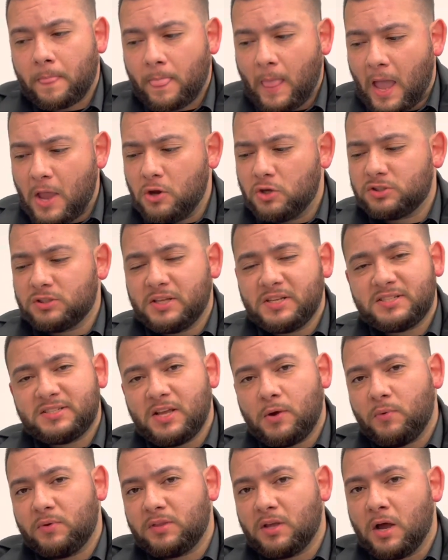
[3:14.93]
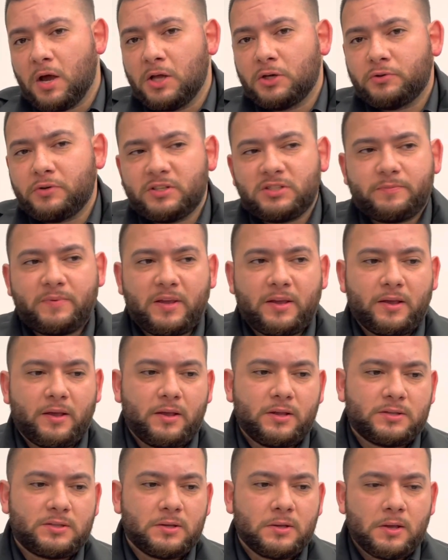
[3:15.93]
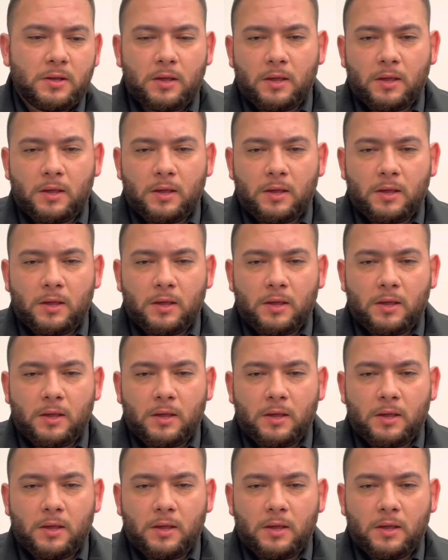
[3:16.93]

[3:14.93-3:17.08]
I usually stick with the hundreds because